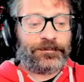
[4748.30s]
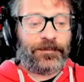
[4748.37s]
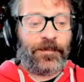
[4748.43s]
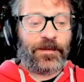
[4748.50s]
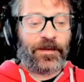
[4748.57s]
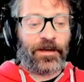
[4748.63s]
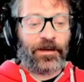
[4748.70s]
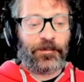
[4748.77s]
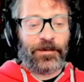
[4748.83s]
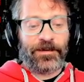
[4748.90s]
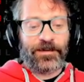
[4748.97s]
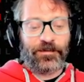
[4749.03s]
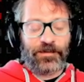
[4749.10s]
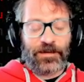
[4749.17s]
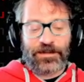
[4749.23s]
So
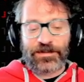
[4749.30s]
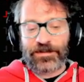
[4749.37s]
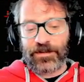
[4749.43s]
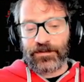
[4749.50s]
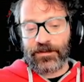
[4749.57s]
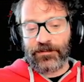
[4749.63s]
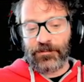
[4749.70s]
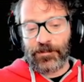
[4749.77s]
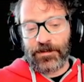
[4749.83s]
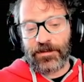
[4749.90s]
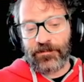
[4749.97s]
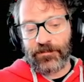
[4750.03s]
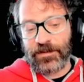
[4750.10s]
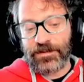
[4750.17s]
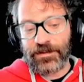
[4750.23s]
once you reach a certain level, once
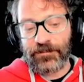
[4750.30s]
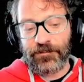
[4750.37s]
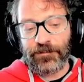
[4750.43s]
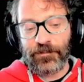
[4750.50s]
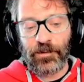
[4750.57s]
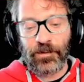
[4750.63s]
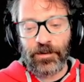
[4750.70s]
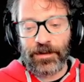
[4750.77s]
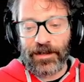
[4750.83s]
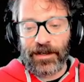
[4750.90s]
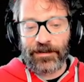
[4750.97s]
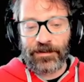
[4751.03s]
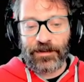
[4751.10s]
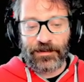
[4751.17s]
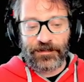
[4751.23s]
you reach level
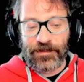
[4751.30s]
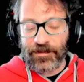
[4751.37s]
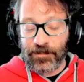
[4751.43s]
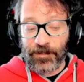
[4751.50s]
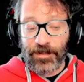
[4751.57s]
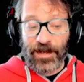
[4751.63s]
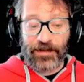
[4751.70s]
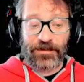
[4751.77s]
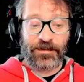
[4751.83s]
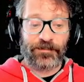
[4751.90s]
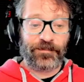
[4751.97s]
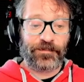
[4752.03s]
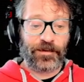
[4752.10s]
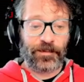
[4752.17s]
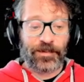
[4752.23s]
4, you get these passive
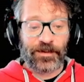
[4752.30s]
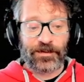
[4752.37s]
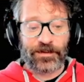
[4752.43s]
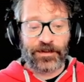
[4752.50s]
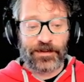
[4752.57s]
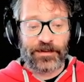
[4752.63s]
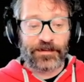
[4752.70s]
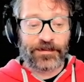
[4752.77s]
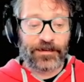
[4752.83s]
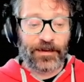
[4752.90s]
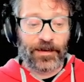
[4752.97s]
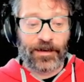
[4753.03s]
abilities.